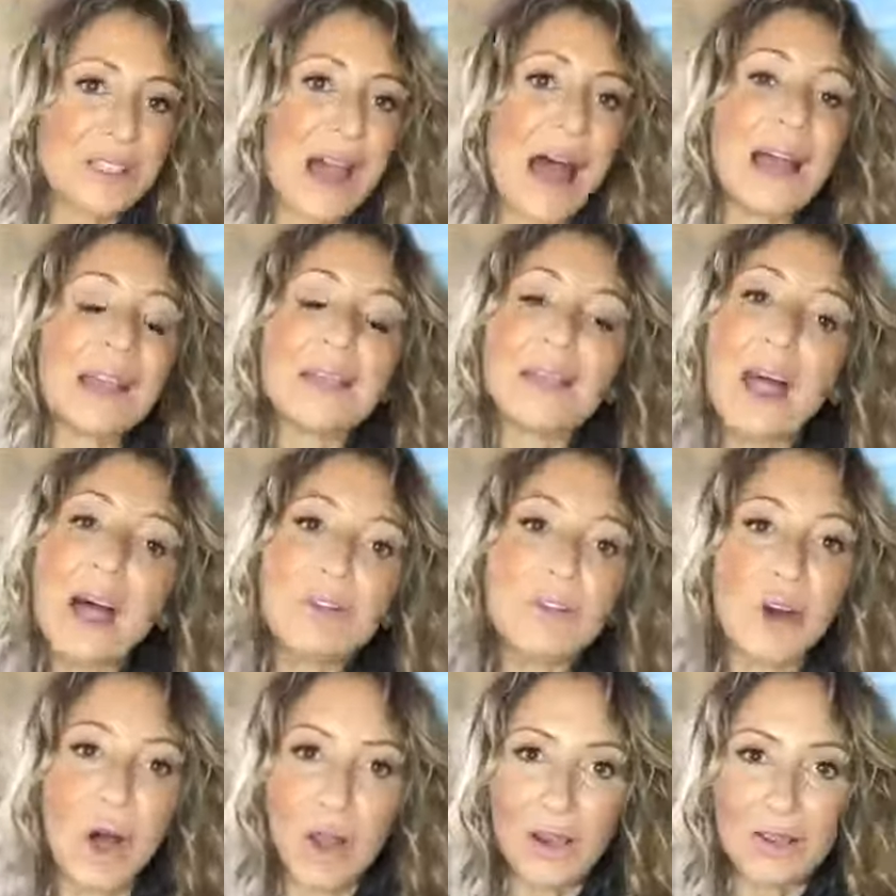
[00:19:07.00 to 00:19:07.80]
I love
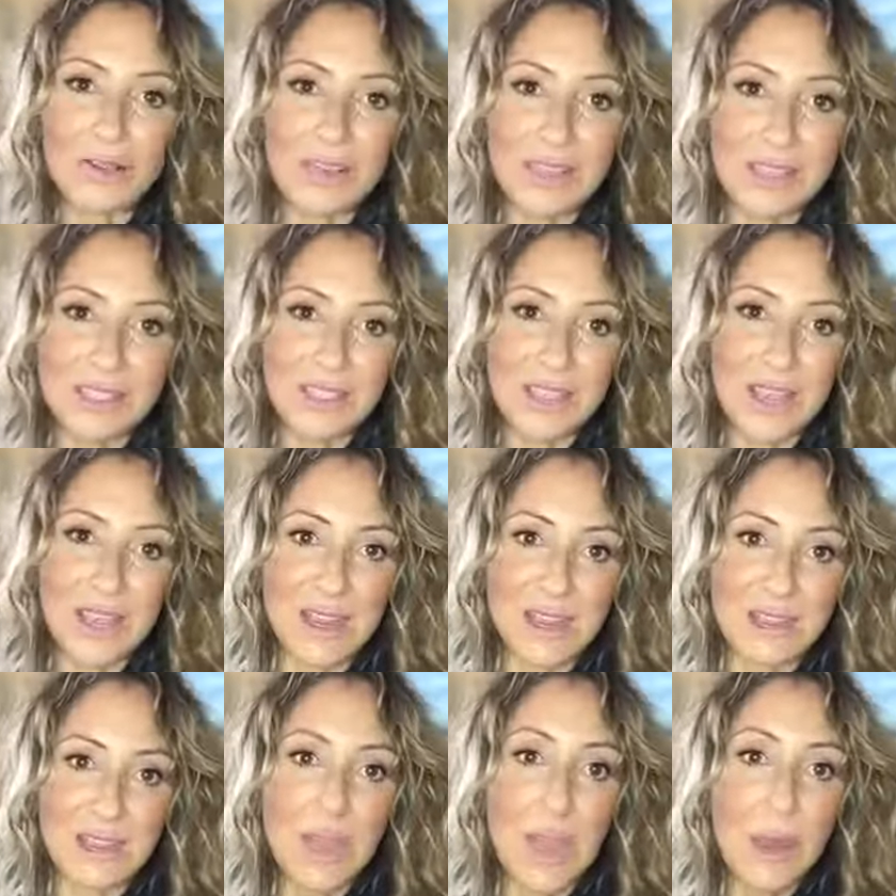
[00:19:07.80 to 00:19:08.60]
all of these
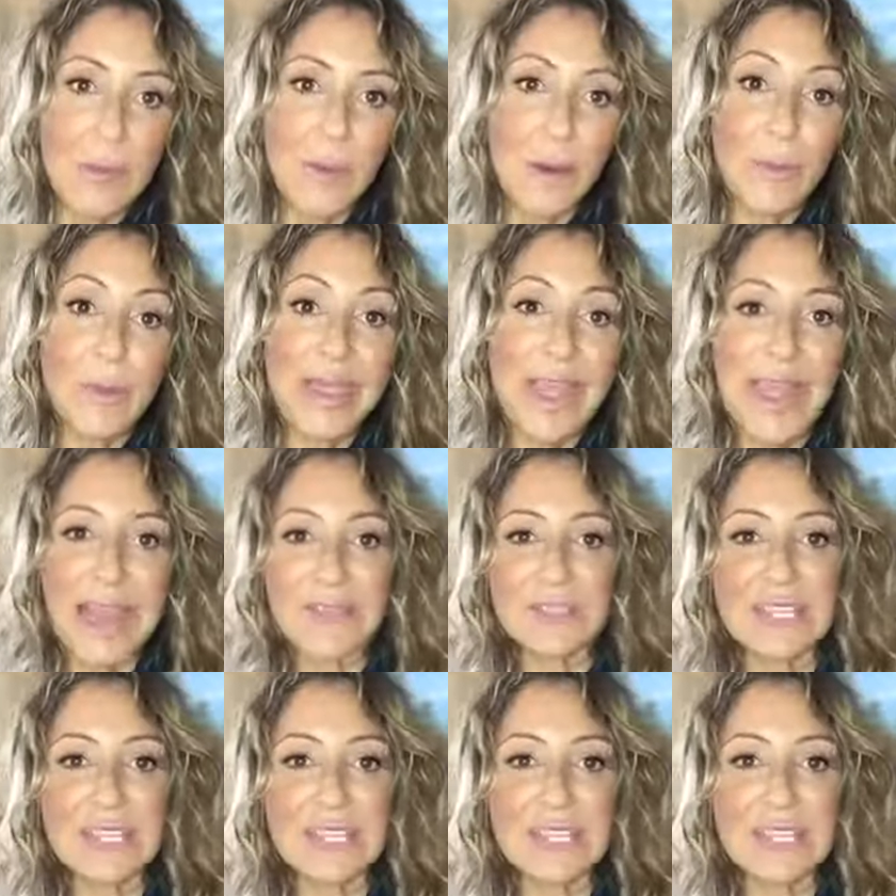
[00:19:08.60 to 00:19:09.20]
things, but we have